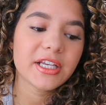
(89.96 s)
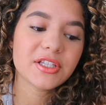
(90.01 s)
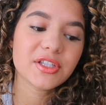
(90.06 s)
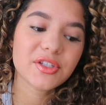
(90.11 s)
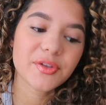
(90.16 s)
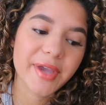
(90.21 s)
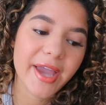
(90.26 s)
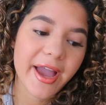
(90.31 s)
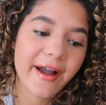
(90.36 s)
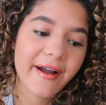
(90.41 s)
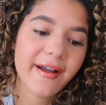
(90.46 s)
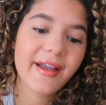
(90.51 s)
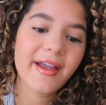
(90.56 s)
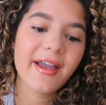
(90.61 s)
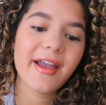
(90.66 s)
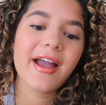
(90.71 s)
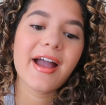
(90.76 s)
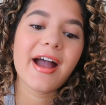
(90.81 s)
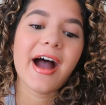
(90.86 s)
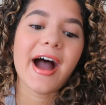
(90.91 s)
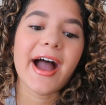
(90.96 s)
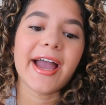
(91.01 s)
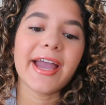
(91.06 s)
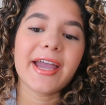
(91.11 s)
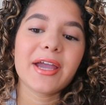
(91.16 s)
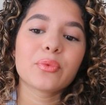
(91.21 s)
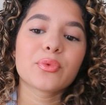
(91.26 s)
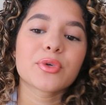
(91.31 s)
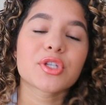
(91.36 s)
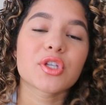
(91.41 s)
So yeah,
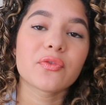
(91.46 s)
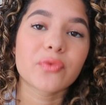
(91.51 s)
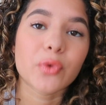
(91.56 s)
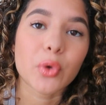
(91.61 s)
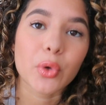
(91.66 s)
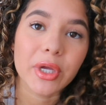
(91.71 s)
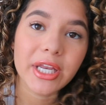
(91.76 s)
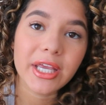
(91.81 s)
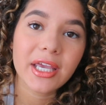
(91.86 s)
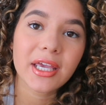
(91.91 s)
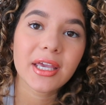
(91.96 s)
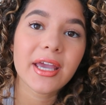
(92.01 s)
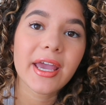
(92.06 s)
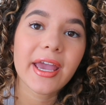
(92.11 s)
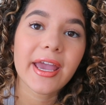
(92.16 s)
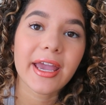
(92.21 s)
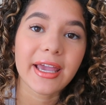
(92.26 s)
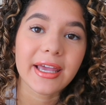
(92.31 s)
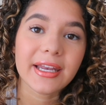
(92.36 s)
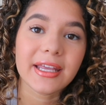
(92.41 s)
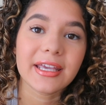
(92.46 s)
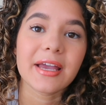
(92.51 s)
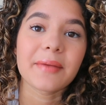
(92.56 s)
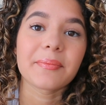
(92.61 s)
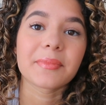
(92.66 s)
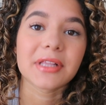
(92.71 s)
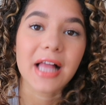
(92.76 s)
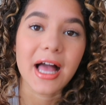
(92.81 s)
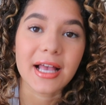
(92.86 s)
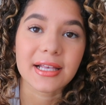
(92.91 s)
I was avoiding 8
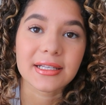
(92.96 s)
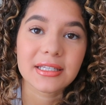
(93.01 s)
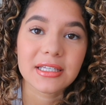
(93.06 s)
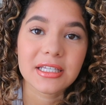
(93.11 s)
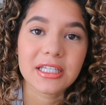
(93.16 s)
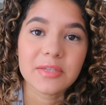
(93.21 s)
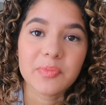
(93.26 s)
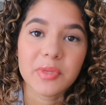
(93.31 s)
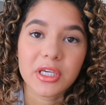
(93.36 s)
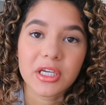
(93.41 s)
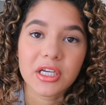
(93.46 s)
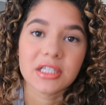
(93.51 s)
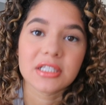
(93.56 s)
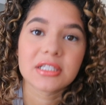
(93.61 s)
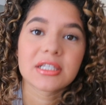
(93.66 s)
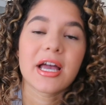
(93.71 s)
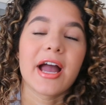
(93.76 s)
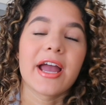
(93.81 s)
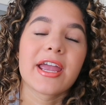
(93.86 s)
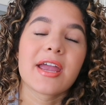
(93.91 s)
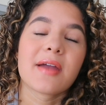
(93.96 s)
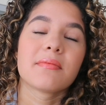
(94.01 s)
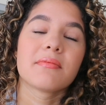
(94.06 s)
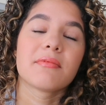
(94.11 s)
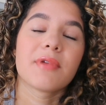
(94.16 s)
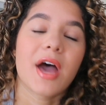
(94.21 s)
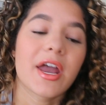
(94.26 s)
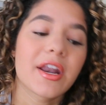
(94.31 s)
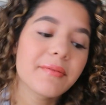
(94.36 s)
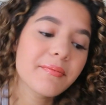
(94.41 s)
a.m. classes because I
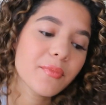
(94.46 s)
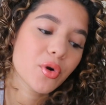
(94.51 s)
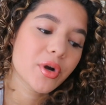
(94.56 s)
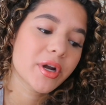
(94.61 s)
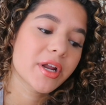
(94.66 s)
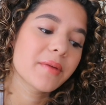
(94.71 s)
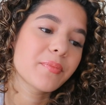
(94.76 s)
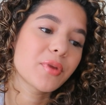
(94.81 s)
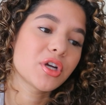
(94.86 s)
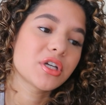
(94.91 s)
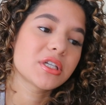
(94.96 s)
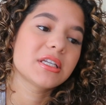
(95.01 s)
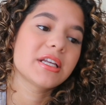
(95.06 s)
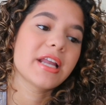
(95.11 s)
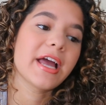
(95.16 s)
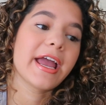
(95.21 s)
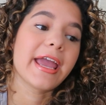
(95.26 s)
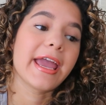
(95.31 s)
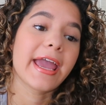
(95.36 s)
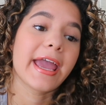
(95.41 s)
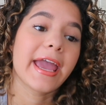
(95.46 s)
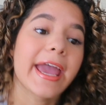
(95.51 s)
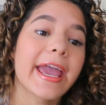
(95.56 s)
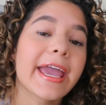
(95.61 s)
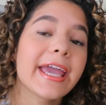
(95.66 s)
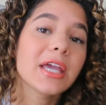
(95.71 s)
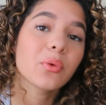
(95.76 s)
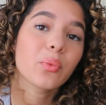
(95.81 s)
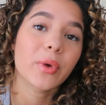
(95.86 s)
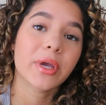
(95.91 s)
am not a morning person. I
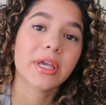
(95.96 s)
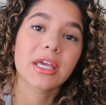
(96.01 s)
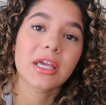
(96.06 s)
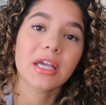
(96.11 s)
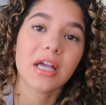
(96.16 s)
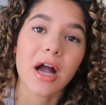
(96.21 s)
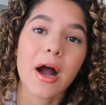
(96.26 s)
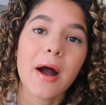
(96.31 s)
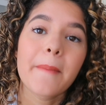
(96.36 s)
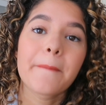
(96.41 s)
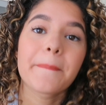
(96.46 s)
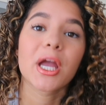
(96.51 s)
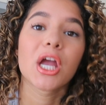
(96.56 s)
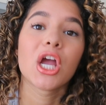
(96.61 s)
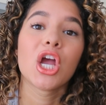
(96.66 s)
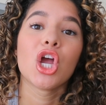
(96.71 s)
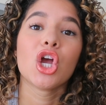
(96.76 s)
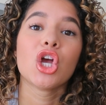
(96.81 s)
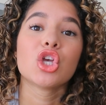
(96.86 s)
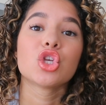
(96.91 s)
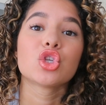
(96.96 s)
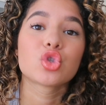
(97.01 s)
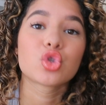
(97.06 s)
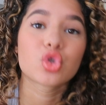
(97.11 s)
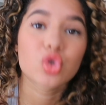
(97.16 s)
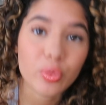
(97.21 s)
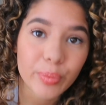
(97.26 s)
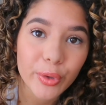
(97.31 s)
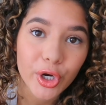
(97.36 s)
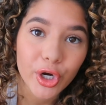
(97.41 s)
hate waking up
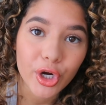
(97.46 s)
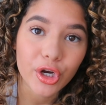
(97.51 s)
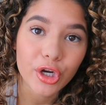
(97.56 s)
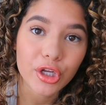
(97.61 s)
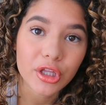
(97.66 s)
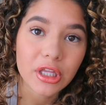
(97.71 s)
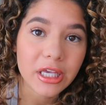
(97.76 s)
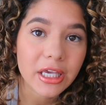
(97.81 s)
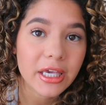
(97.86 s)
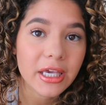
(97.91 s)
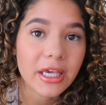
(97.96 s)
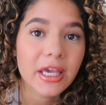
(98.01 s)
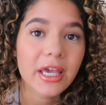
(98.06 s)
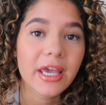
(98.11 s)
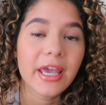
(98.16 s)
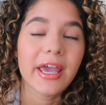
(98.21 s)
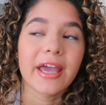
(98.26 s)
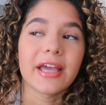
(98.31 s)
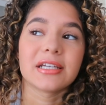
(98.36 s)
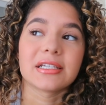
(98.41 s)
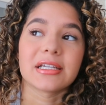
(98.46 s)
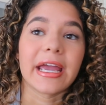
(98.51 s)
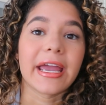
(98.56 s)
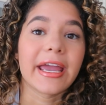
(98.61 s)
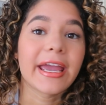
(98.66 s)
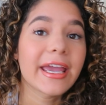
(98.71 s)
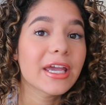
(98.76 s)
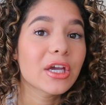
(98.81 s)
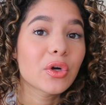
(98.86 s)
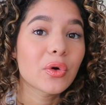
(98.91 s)
super early and I
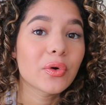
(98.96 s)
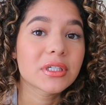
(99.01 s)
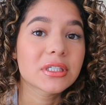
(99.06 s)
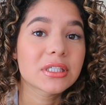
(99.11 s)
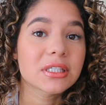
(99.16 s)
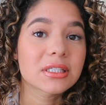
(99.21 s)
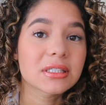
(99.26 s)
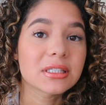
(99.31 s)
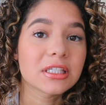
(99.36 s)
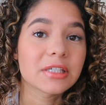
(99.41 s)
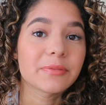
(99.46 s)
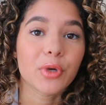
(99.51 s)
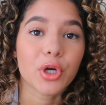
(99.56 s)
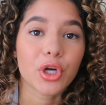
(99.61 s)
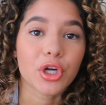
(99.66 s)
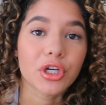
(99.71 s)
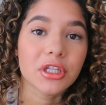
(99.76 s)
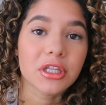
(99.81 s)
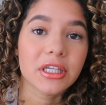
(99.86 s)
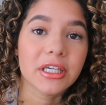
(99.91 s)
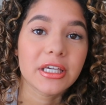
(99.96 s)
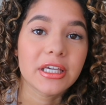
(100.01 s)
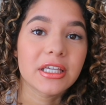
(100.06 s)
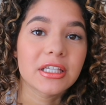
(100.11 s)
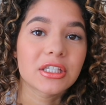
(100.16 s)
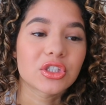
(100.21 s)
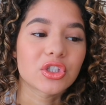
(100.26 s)
hate going to sleep early.